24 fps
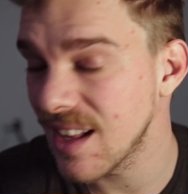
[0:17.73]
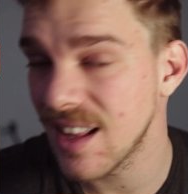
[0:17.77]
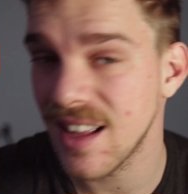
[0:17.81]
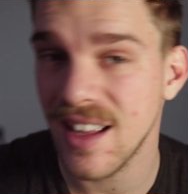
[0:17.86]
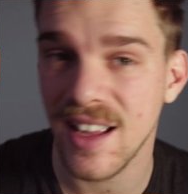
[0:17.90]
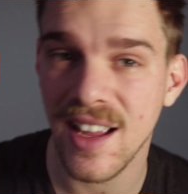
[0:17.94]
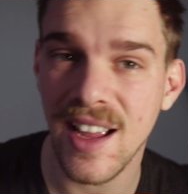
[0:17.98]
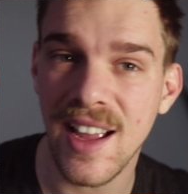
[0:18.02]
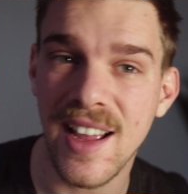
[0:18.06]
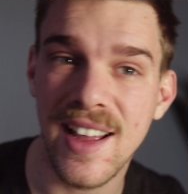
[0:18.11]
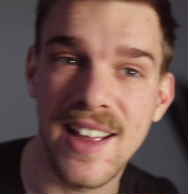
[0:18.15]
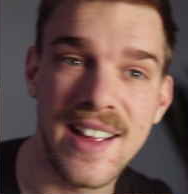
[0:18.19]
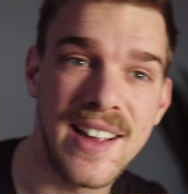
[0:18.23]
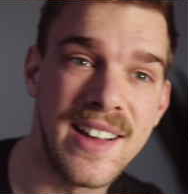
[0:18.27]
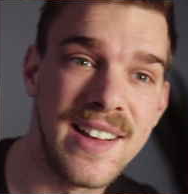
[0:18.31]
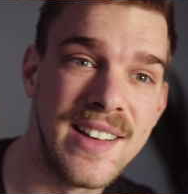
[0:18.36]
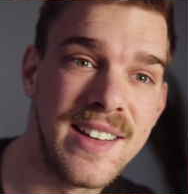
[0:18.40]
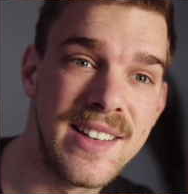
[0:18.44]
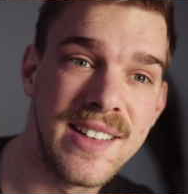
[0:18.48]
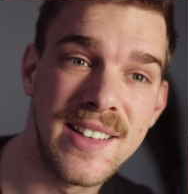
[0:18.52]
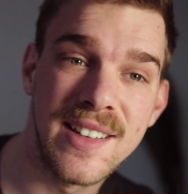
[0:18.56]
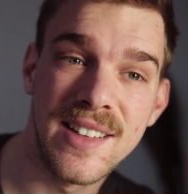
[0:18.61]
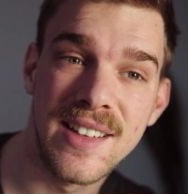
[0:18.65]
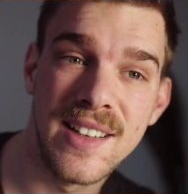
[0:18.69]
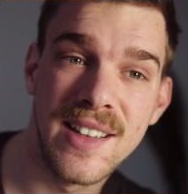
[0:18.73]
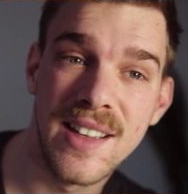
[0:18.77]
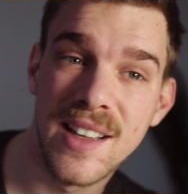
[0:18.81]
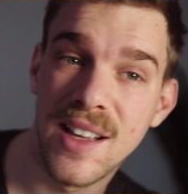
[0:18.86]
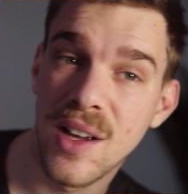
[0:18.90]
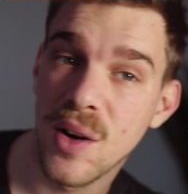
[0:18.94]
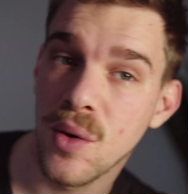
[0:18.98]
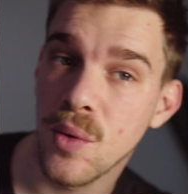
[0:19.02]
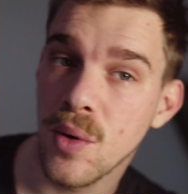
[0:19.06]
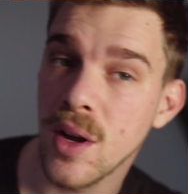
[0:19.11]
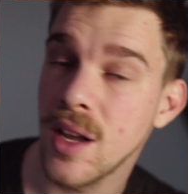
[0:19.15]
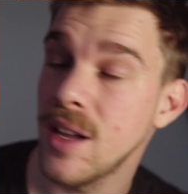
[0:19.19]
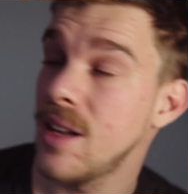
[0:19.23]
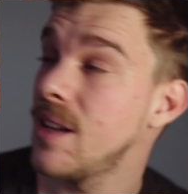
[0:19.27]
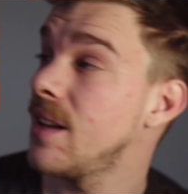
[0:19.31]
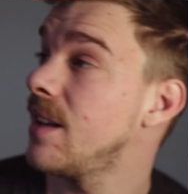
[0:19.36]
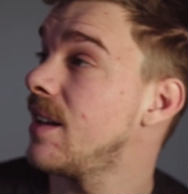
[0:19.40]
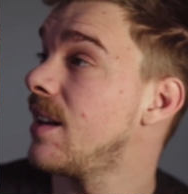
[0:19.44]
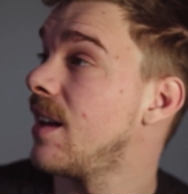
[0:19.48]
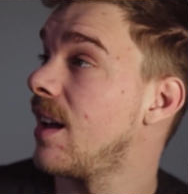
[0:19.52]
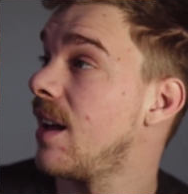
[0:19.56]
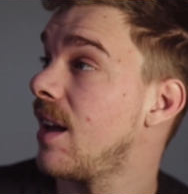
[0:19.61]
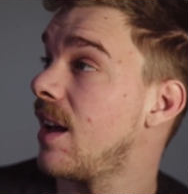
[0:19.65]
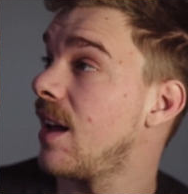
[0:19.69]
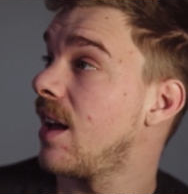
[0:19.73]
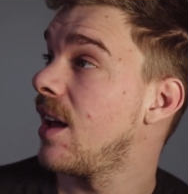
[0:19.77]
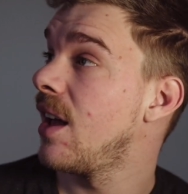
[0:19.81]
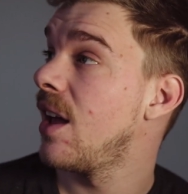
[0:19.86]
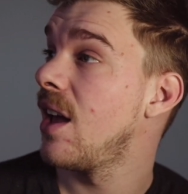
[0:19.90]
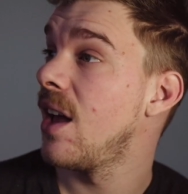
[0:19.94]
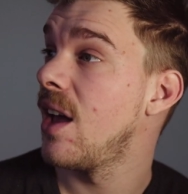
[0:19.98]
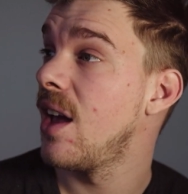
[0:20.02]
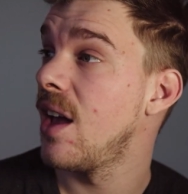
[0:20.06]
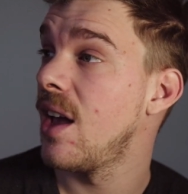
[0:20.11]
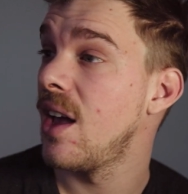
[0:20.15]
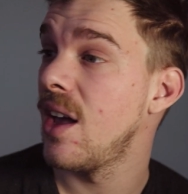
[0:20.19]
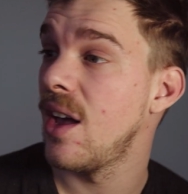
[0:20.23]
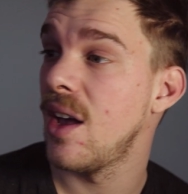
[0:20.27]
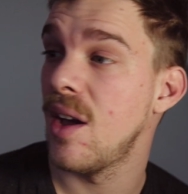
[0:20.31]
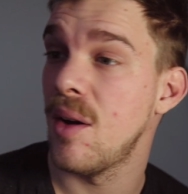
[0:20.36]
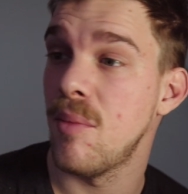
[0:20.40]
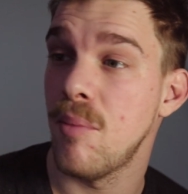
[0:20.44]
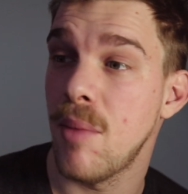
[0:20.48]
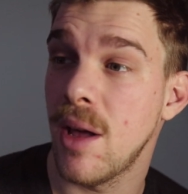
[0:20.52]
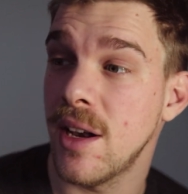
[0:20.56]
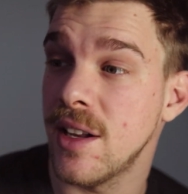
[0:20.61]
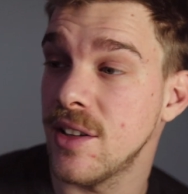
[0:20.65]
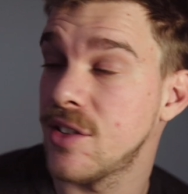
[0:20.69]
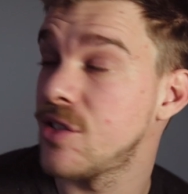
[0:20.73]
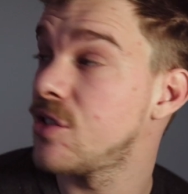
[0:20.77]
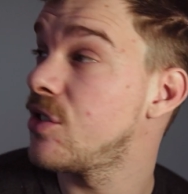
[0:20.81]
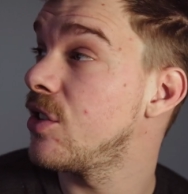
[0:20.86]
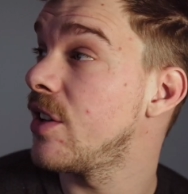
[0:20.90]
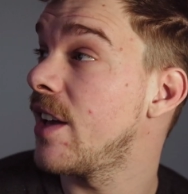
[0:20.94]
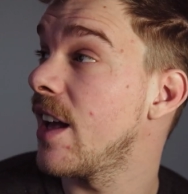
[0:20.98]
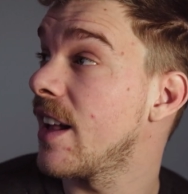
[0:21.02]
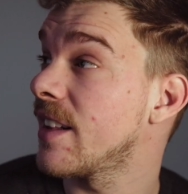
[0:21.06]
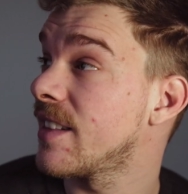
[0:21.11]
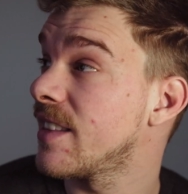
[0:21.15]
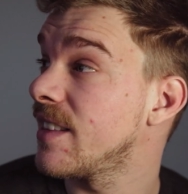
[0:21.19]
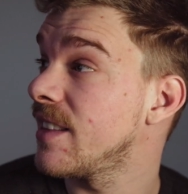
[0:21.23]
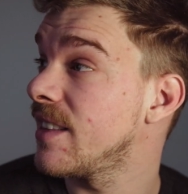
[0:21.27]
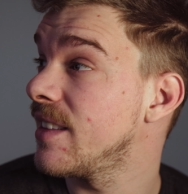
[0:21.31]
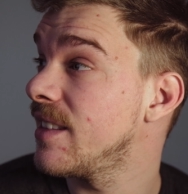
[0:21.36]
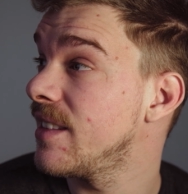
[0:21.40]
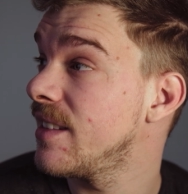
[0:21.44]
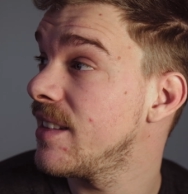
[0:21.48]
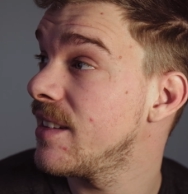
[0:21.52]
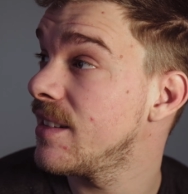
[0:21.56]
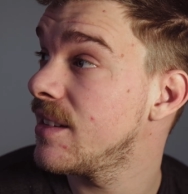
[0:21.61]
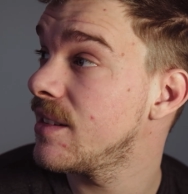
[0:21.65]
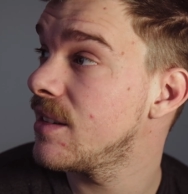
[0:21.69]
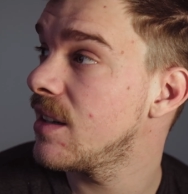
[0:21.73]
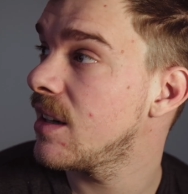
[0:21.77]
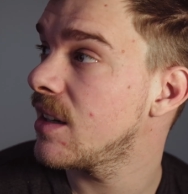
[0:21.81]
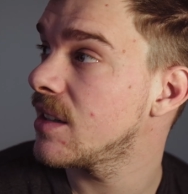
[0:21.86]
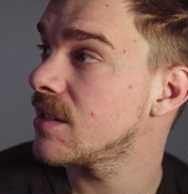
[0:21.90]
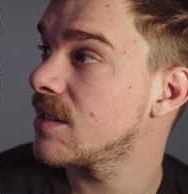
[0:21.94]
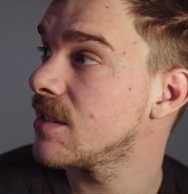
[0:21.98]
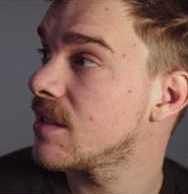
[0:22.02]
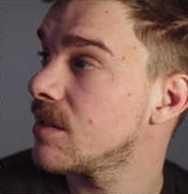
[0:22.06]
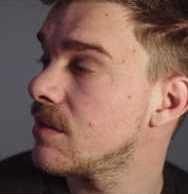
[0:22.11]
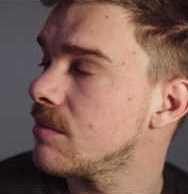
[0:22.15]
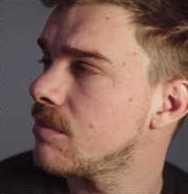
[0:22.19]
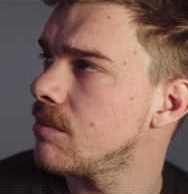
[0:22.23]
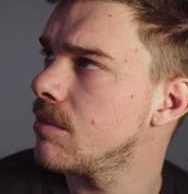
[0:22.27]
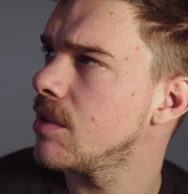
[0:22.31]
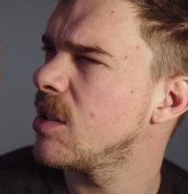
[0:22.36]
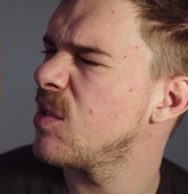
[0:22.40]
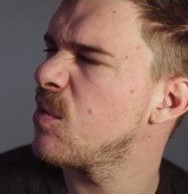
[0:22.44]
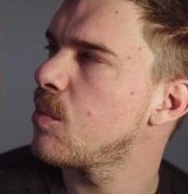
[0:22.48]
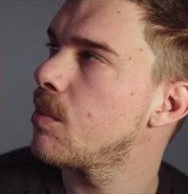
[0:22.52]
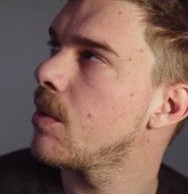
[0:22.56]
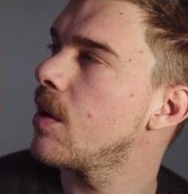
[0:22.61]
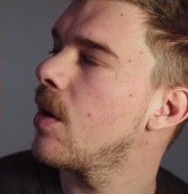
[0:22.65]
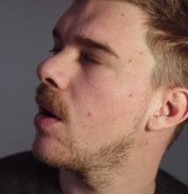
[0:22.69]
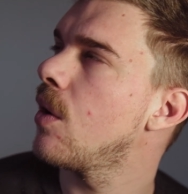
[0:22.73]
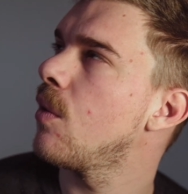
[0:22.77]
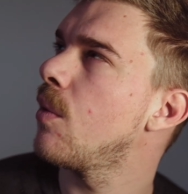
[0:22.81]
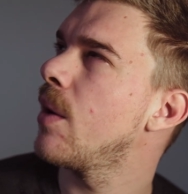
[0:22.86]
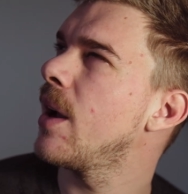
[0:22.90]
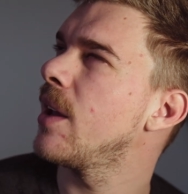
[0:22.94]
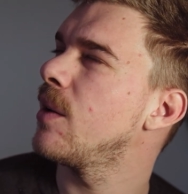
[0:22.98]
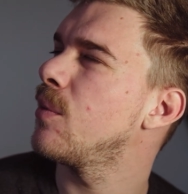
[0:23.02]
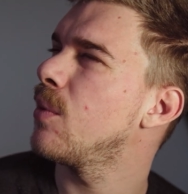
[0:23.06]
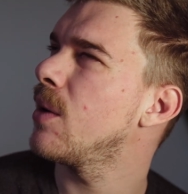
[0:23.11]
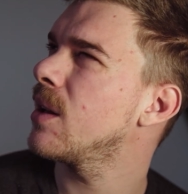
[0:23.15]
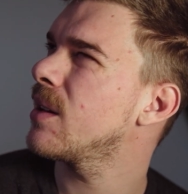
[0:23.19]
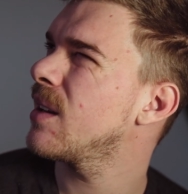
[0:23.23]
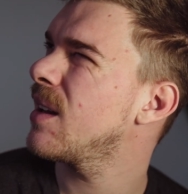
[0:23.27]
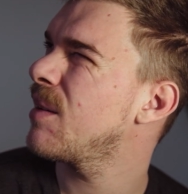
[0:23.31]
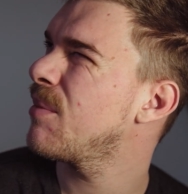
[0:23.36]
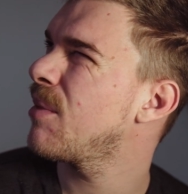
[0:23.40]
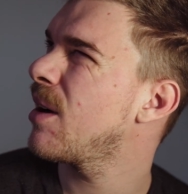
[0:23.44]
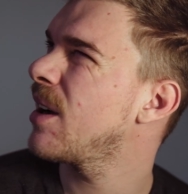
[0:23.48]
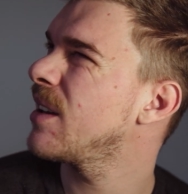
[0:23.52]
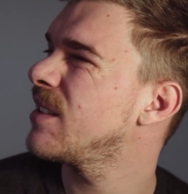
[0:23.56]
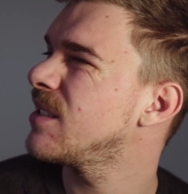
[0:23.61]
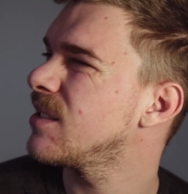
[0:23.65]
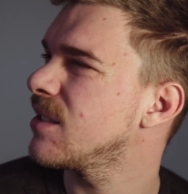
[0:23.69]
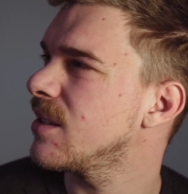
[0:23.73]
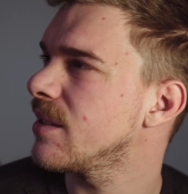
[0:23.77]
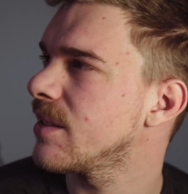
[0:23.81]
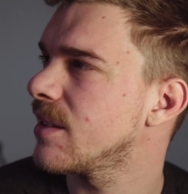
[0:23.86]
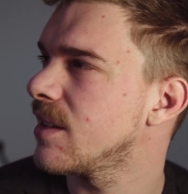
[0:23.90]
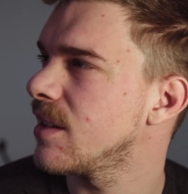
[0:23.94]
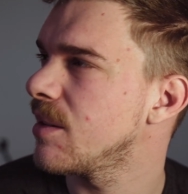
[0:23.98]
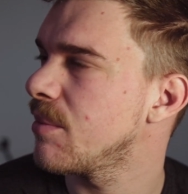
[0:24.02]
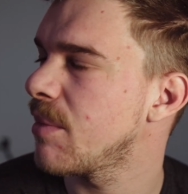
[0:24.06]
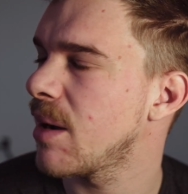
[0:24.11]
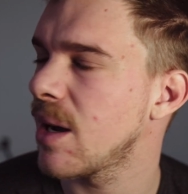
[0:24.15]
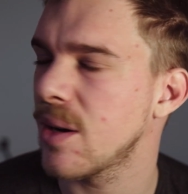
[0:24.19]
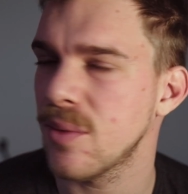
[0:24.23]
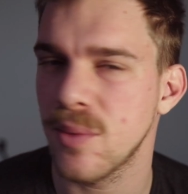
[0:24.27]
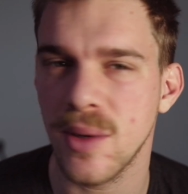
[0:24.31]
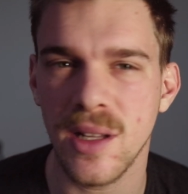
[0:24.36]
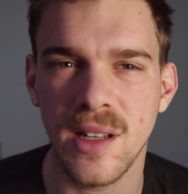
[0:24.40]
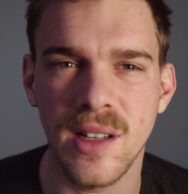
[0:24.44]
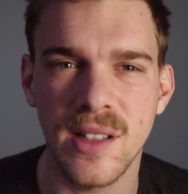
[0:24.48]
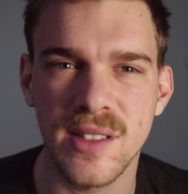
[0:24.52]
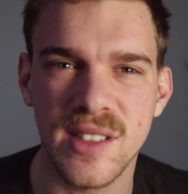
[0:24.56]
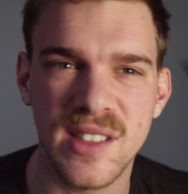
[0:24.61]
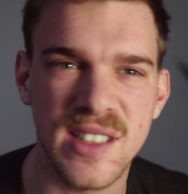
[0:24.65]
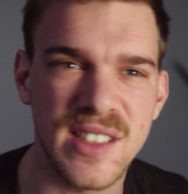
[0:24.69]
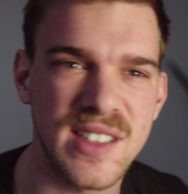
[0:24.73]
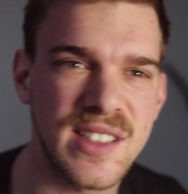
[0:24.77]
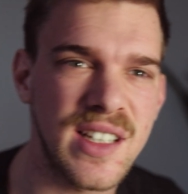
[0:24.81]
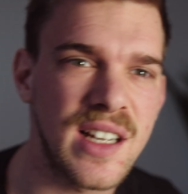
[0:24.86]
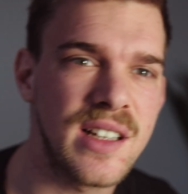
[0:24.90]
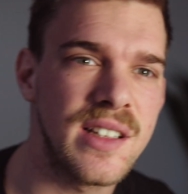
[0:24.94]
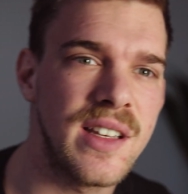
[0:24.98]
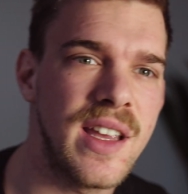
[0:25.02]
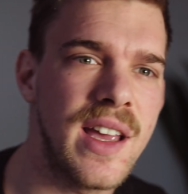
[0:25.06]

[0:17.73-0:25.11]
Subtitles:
Hey, we managed to get lost. Well, wait, what am I talking about? We lost the sun.